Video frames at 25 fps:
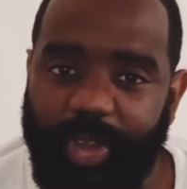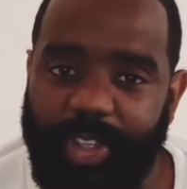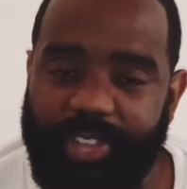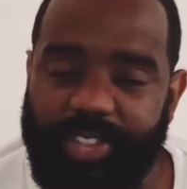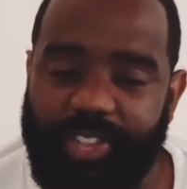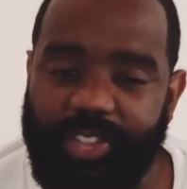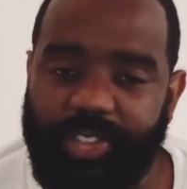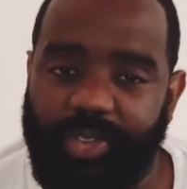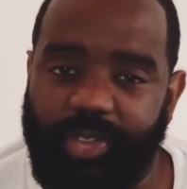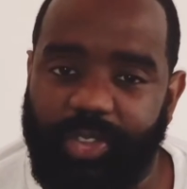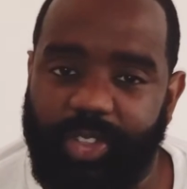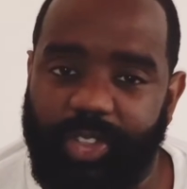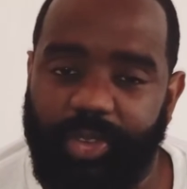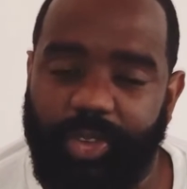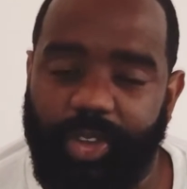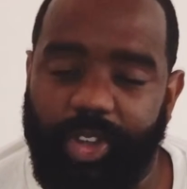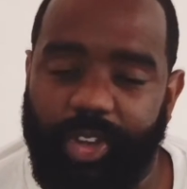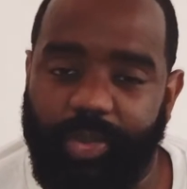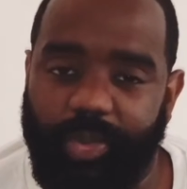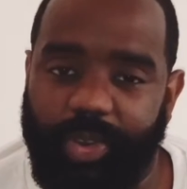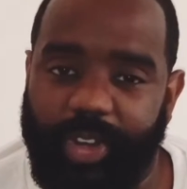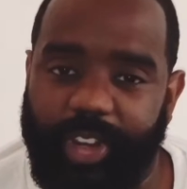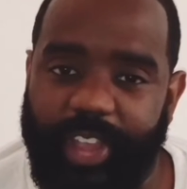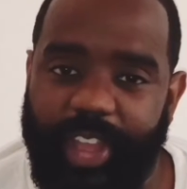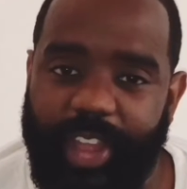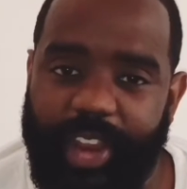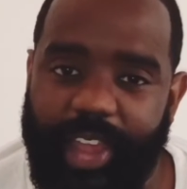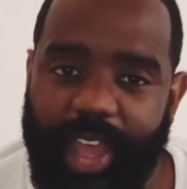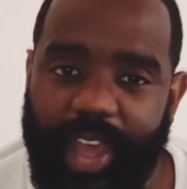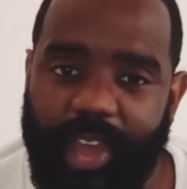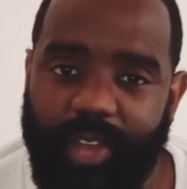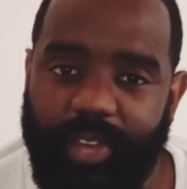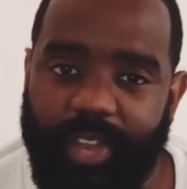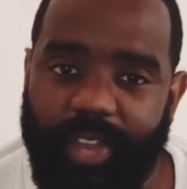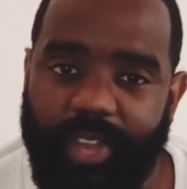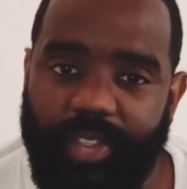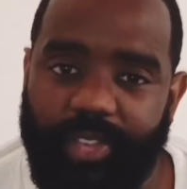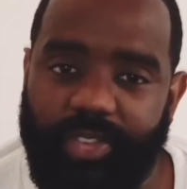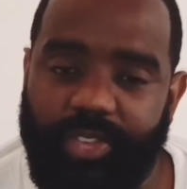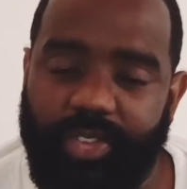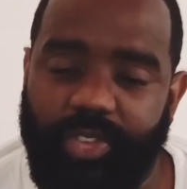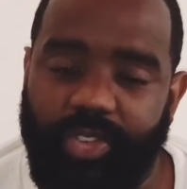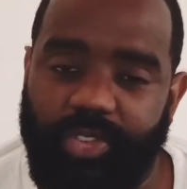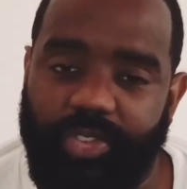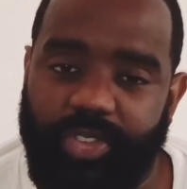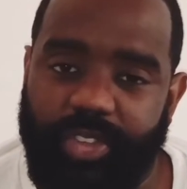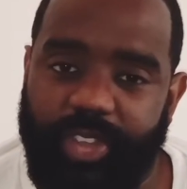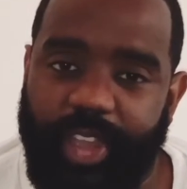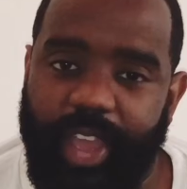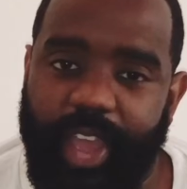but still you're going to want to get it out there as
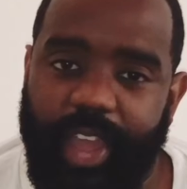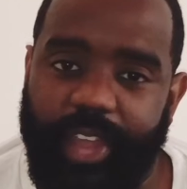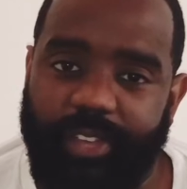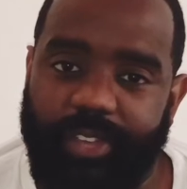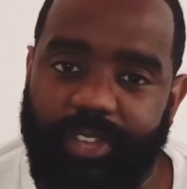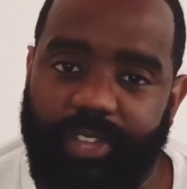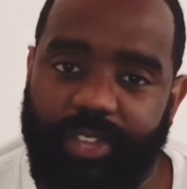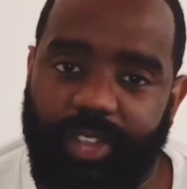soon as you can.